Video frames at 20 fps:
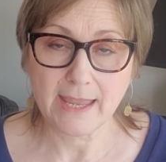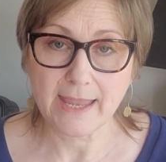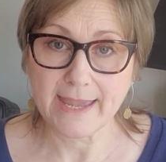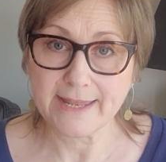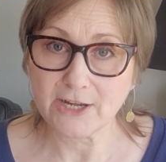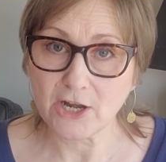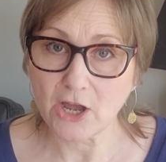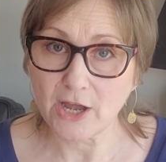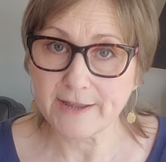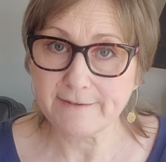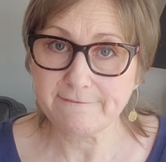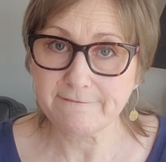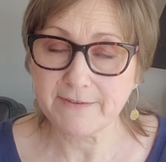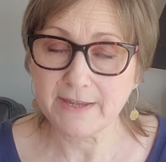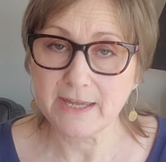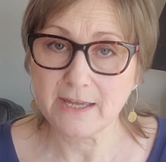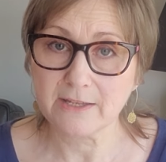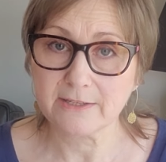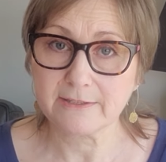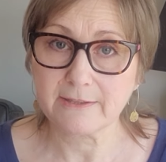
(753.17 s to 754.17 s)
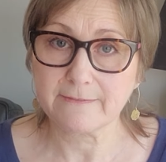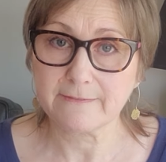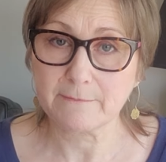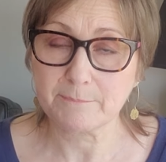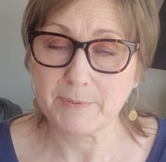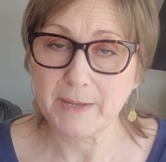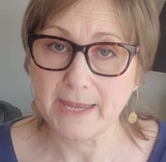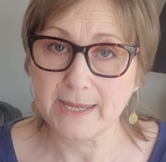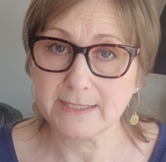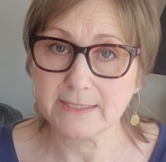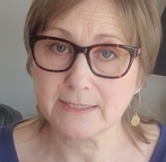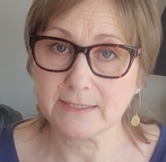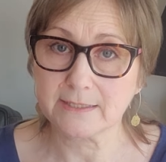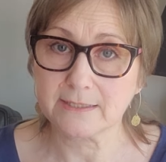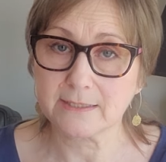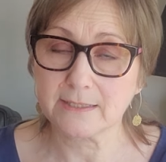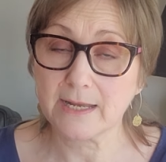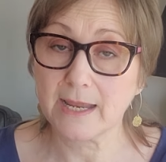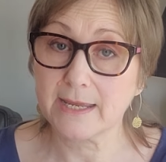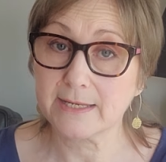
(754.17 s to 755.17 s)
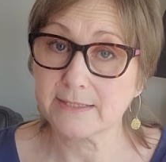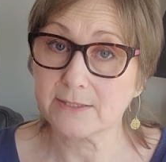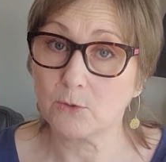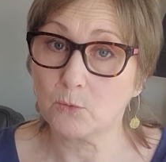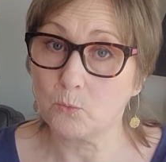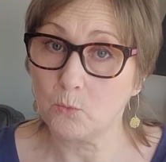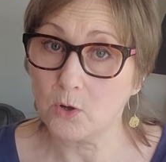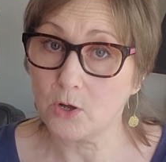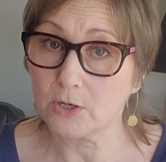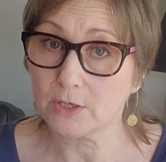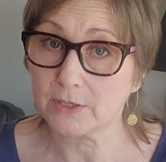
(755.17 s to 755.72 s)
I found that the pattern as it